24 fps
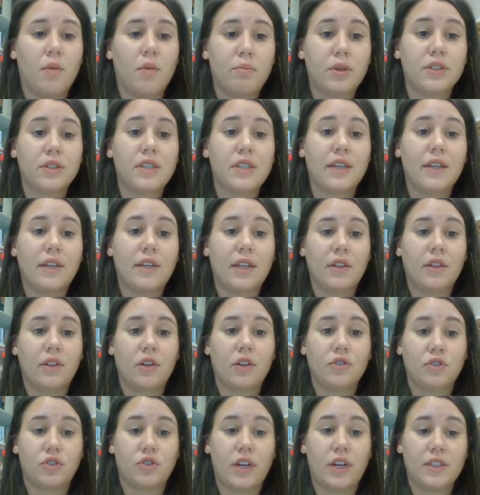protecting
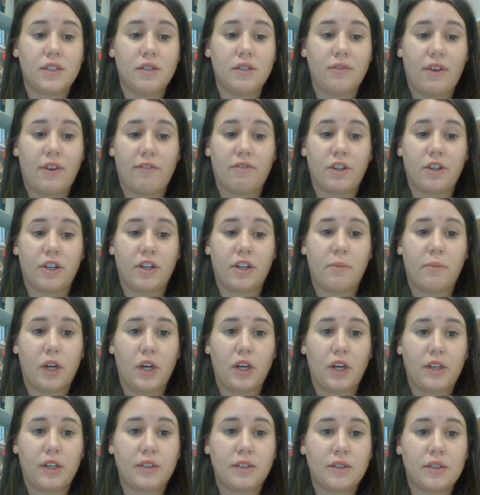those rights of African
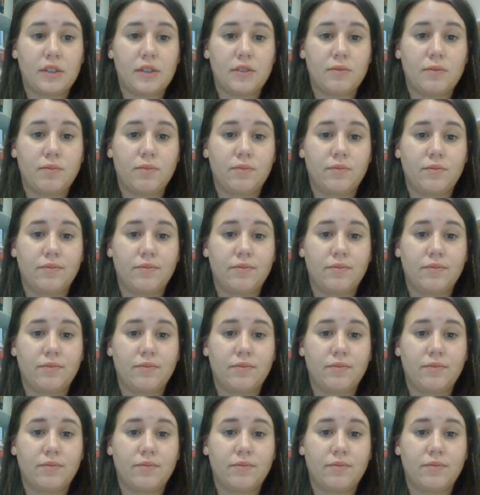Americans.